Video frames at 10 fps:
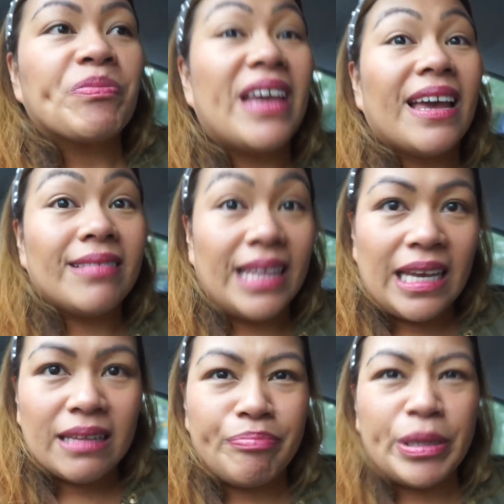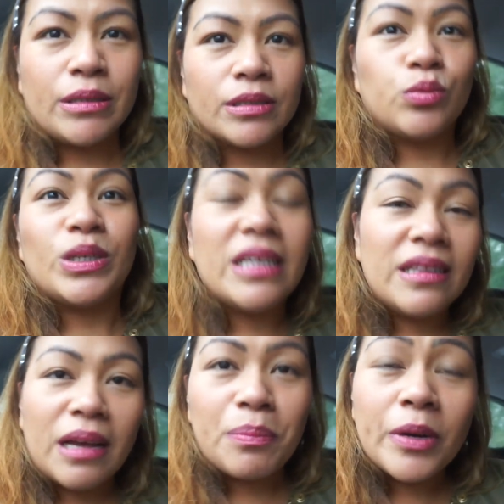get it because we
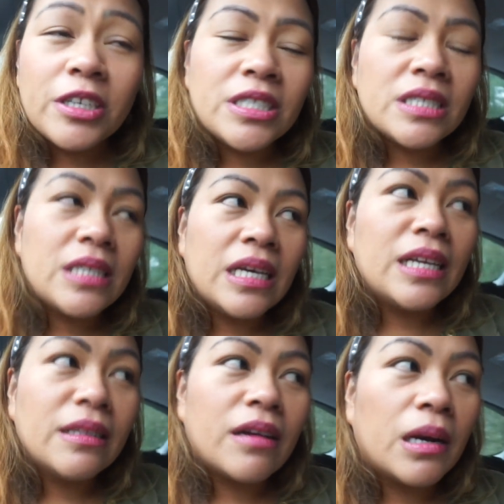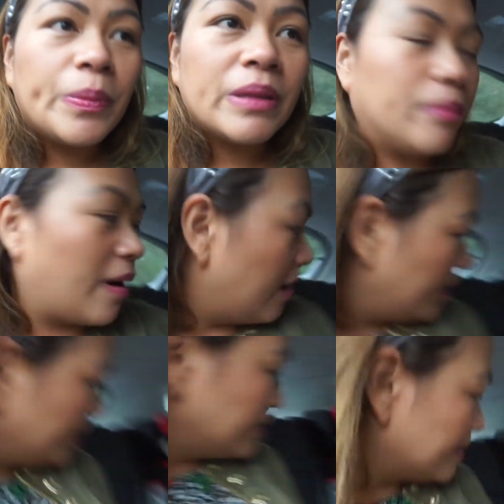did not purchase it in Carpet
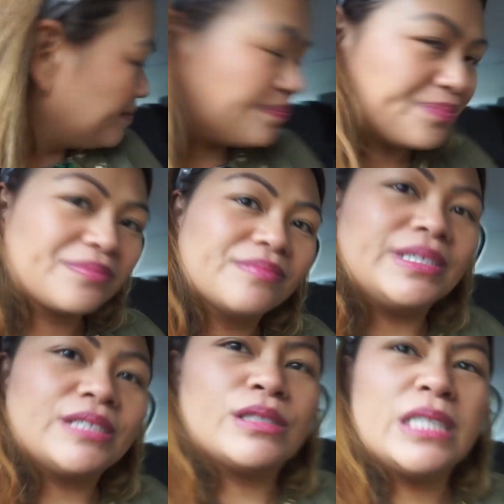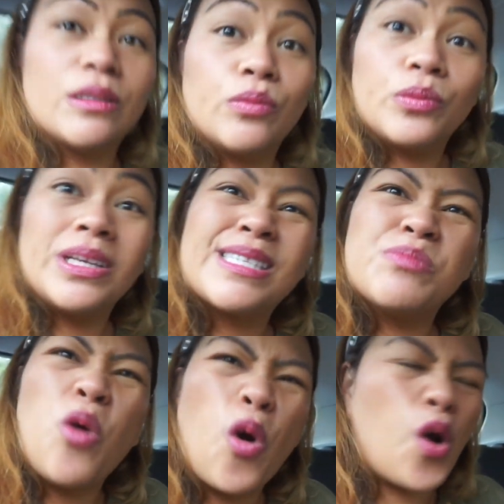Barns. Because
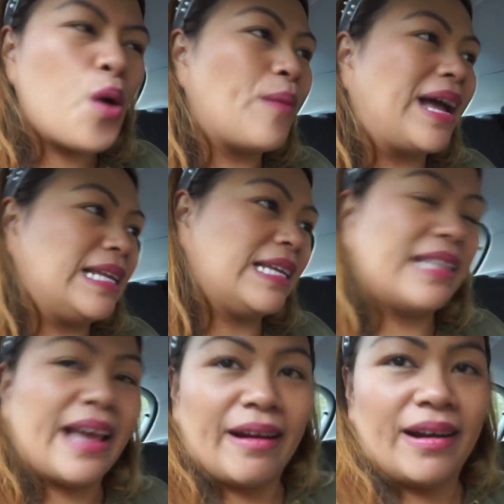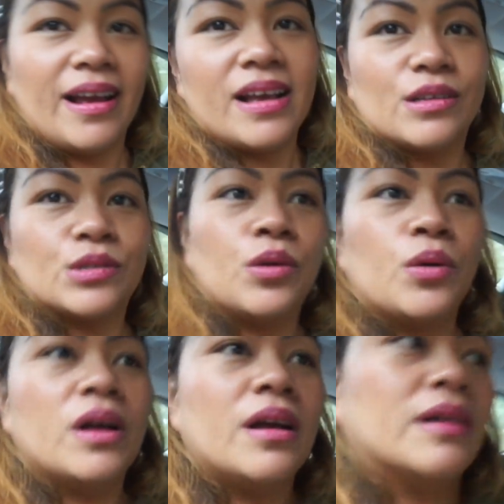it's more money there.
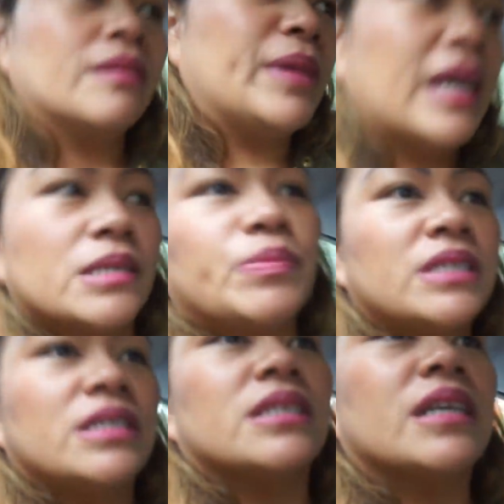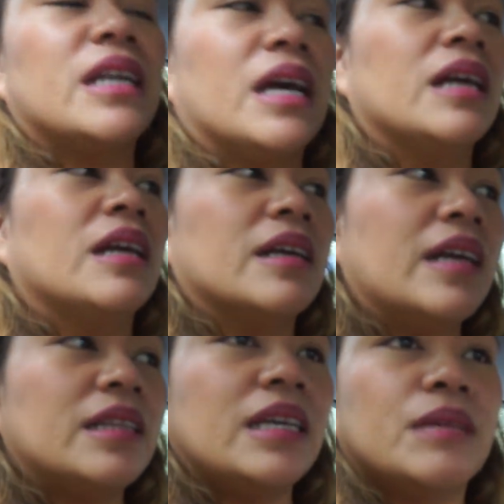So my husband's just gonna
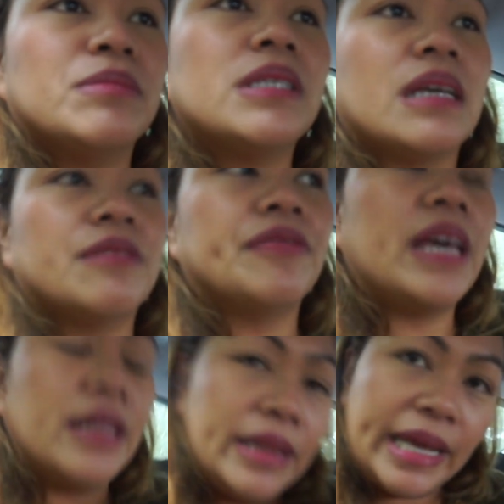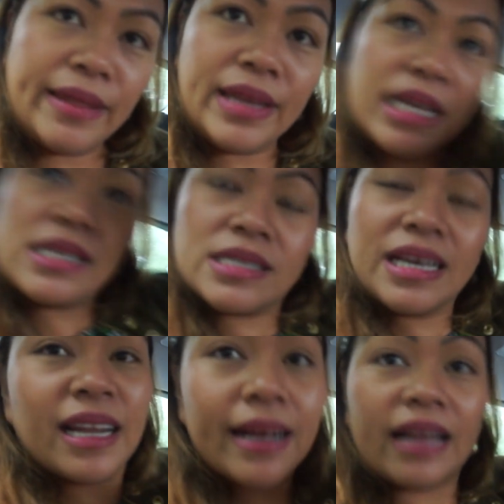get it himself and then he's
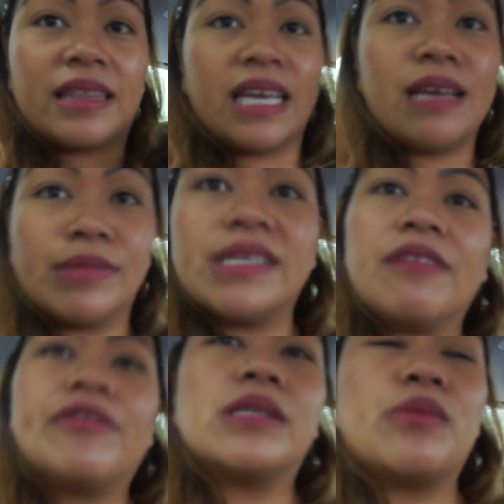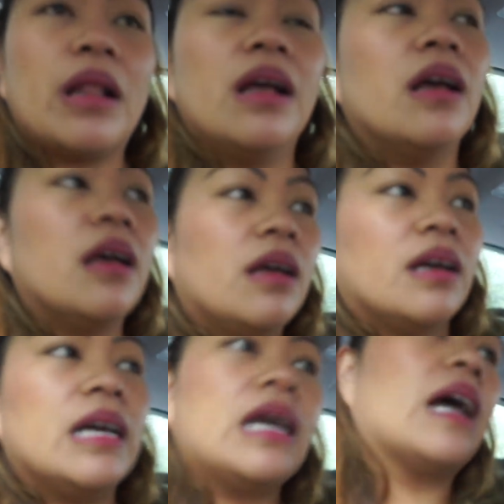gonna cut it himself as well
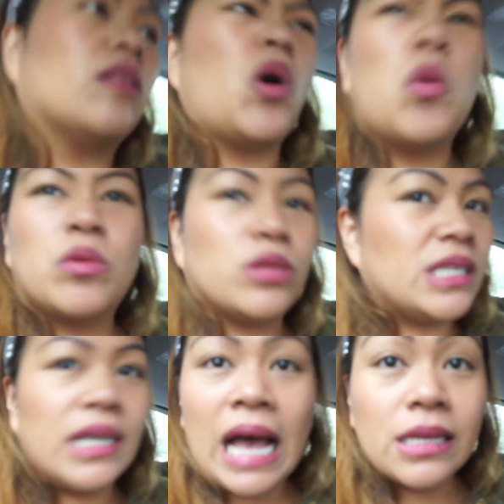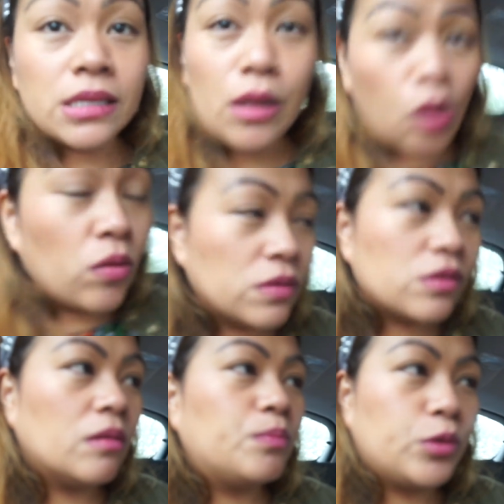at home because he has loads
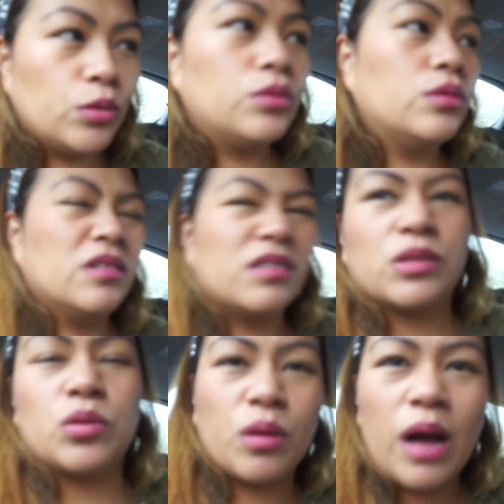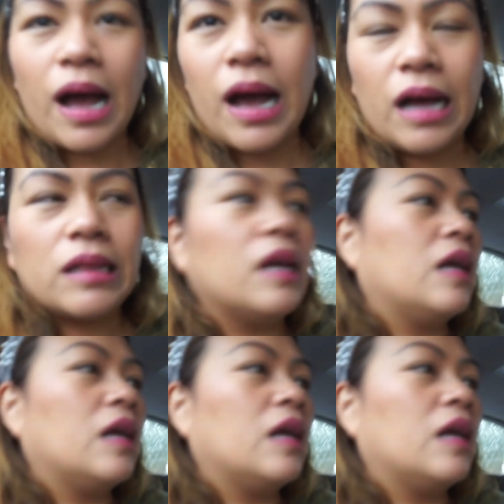of tools to cut